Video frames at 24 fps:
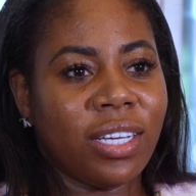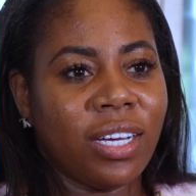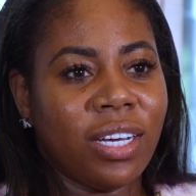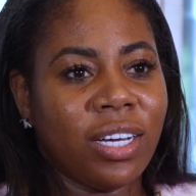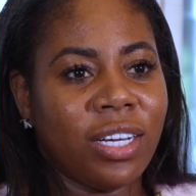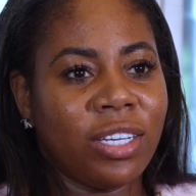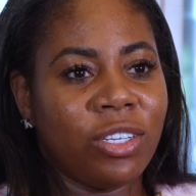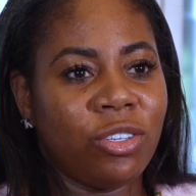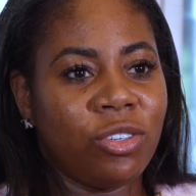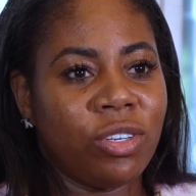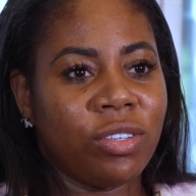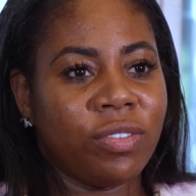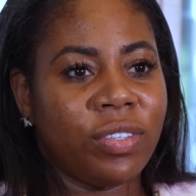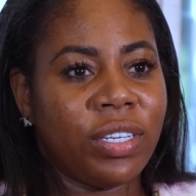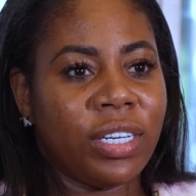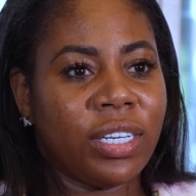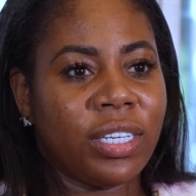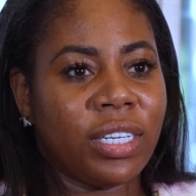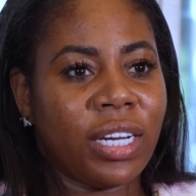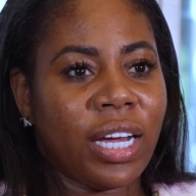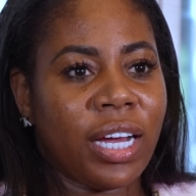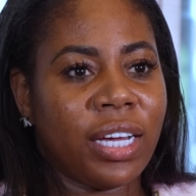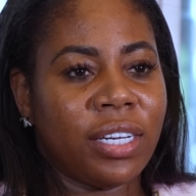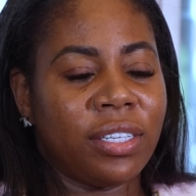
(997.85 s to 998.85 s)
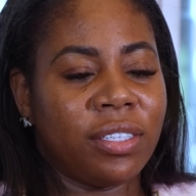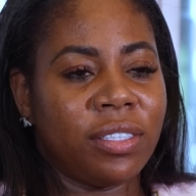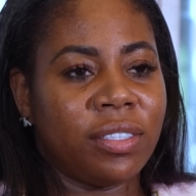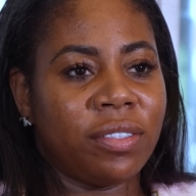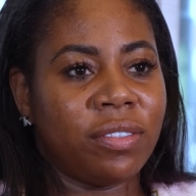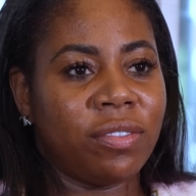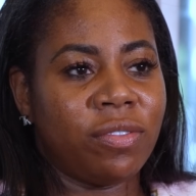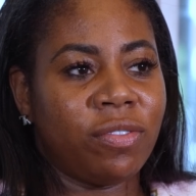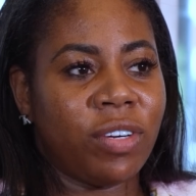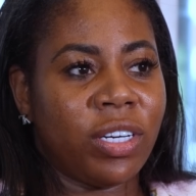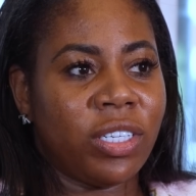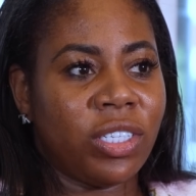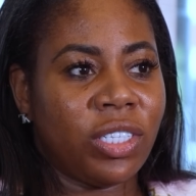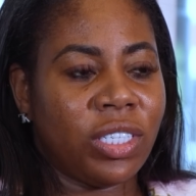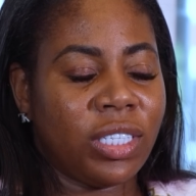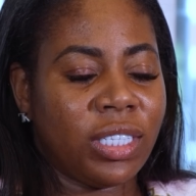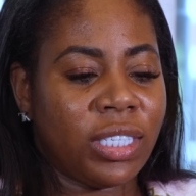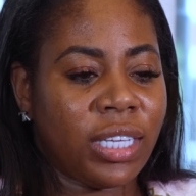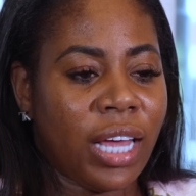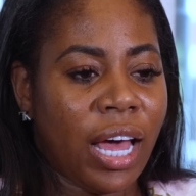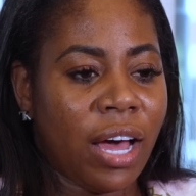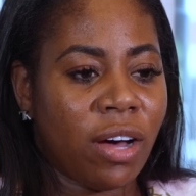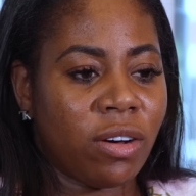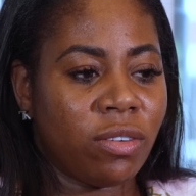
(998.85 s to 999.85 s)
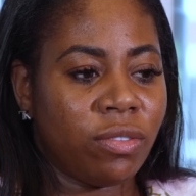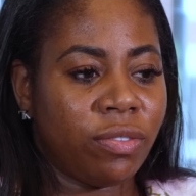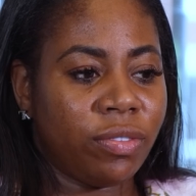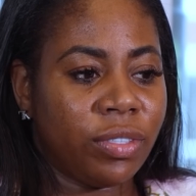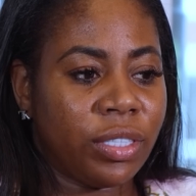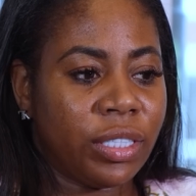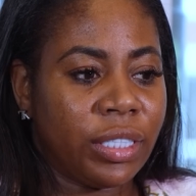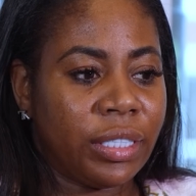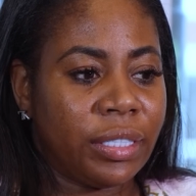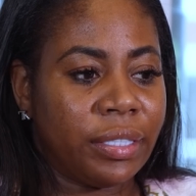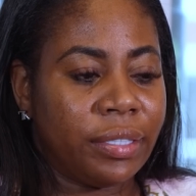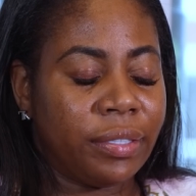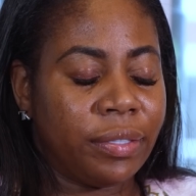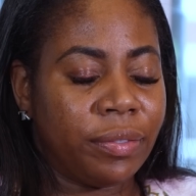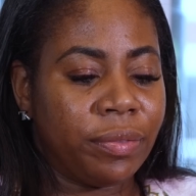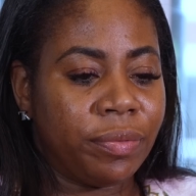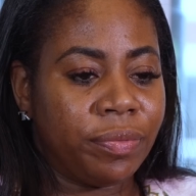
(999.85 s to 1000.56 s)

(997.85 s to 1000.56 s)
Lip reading: North Carolina versus Alford,